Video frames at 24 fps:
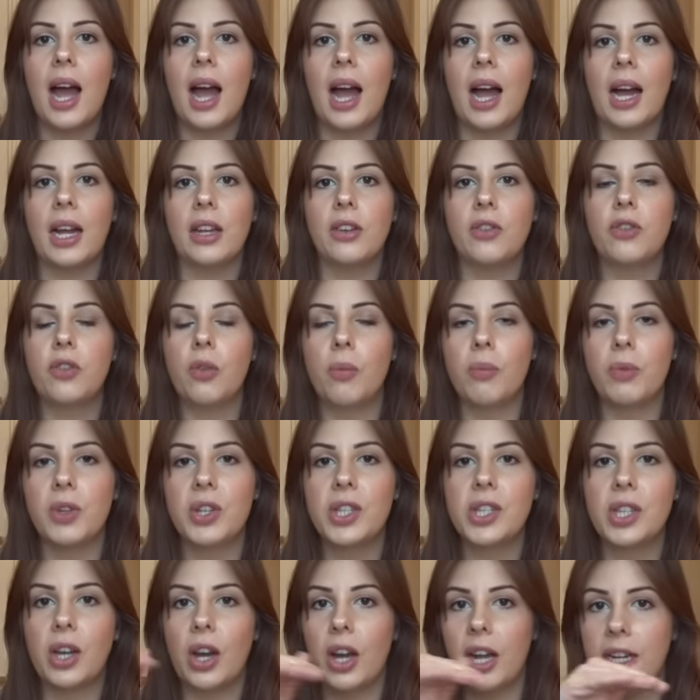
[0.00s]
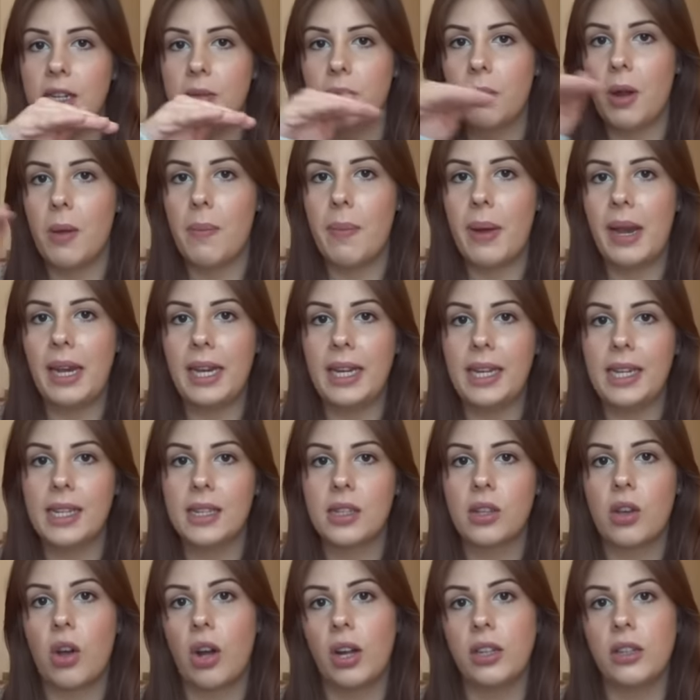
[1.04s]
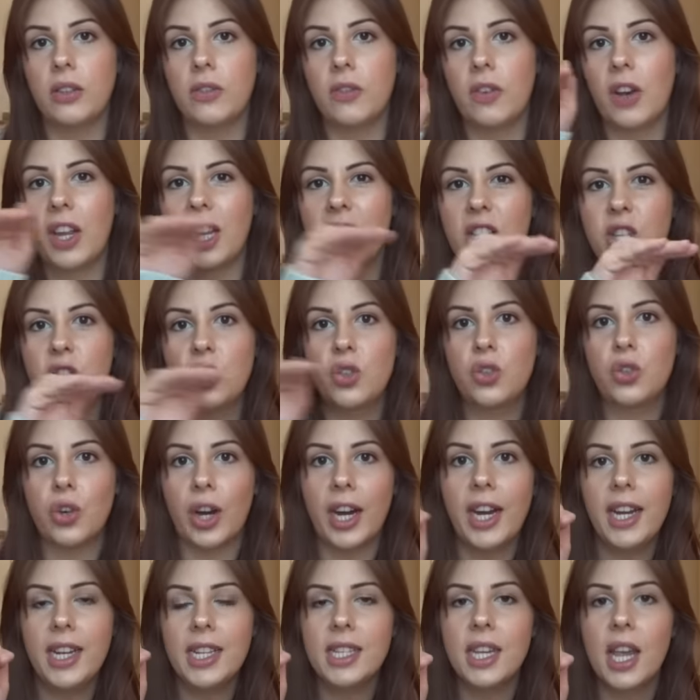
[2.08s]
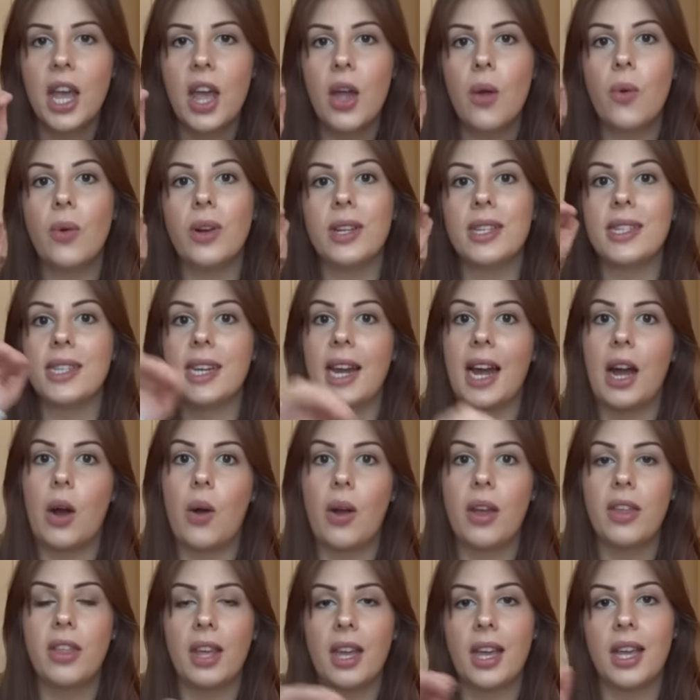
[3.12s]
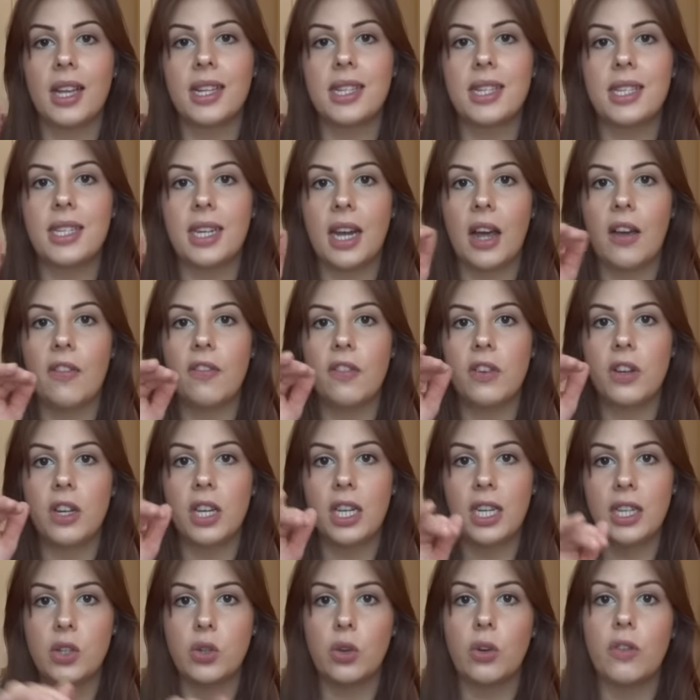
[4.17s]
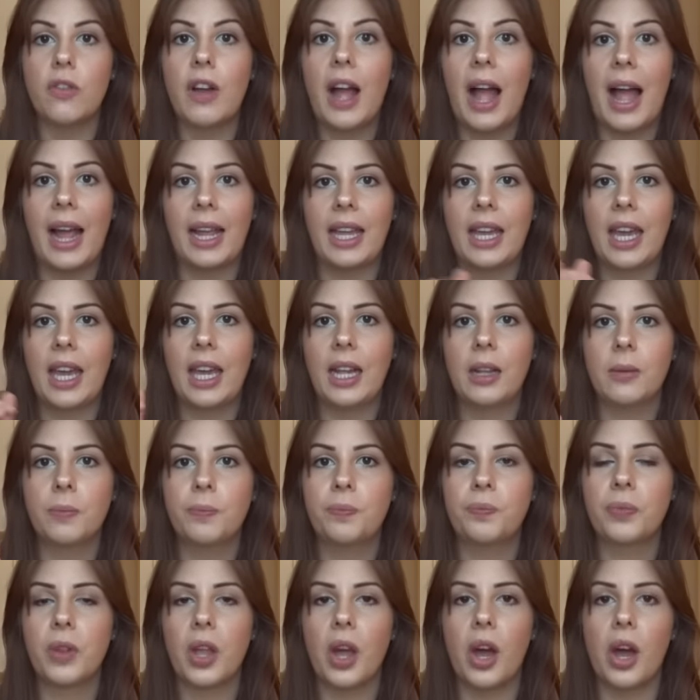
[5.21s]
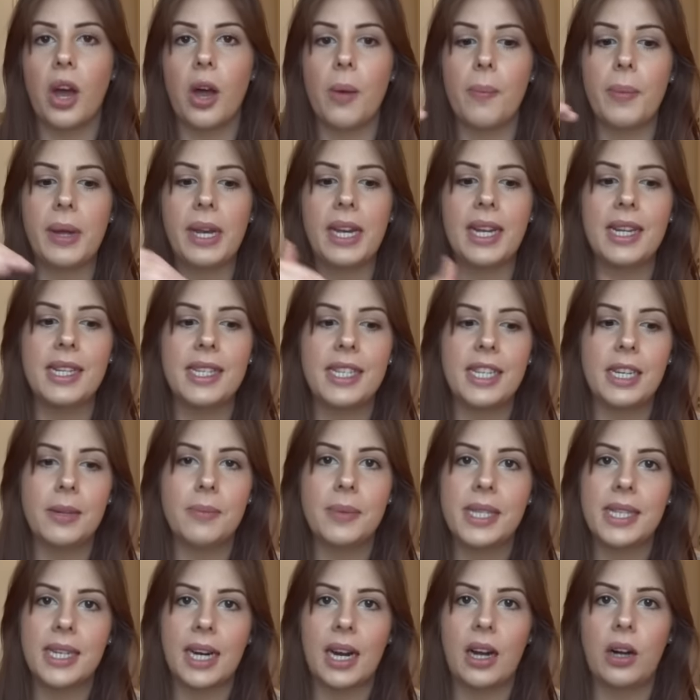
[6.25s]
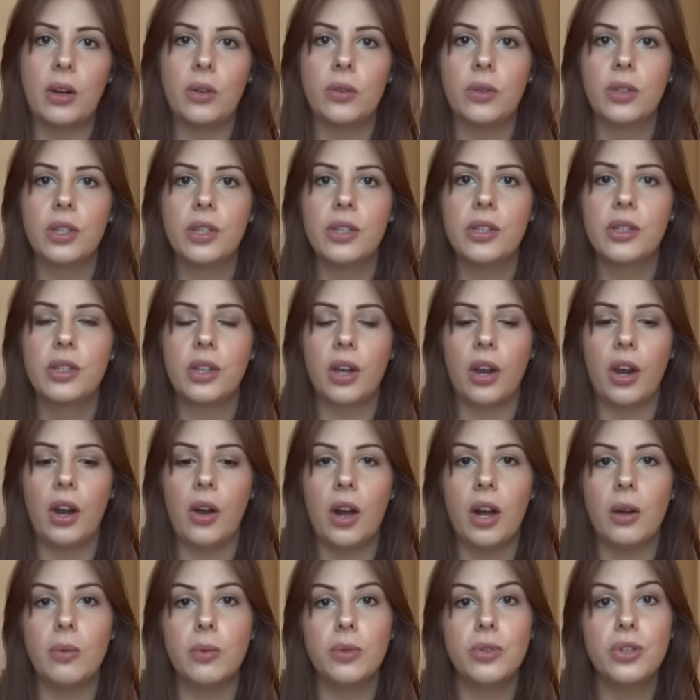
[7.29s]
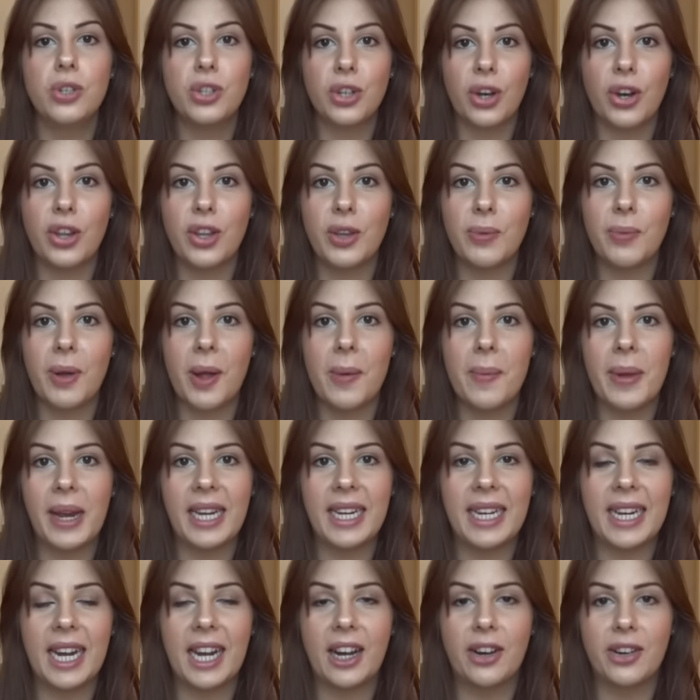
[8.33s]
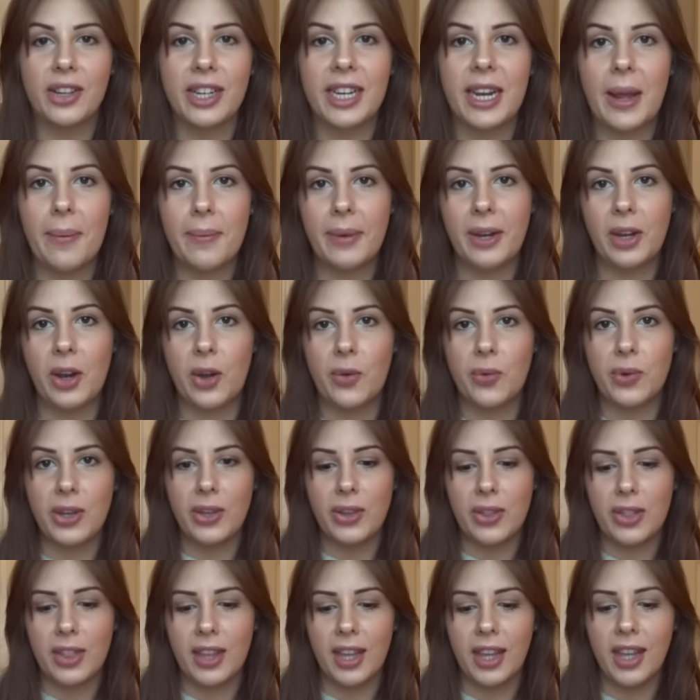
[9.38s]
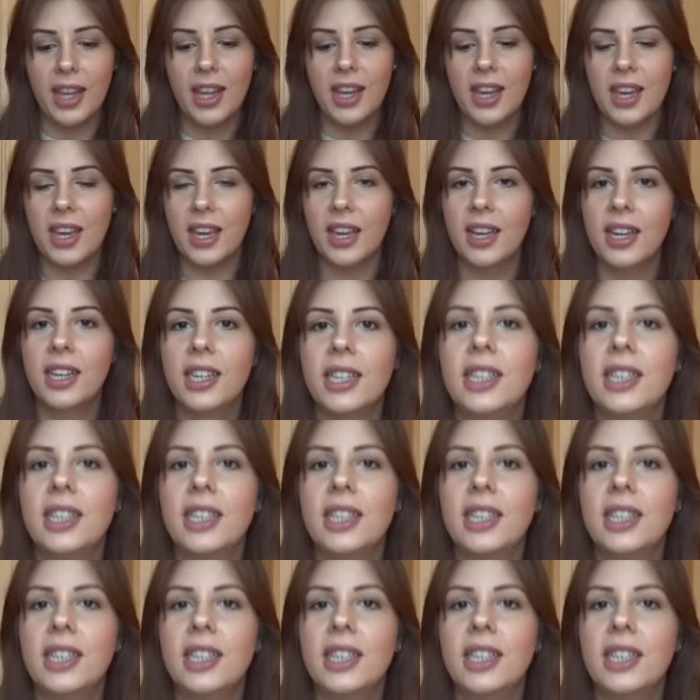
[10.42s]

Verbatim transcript: And from the side my belly is kind of like straight, whereas now I think it's definitely sort of hanging, um, and it dips down. So I will show you my belly now, let me know what you think.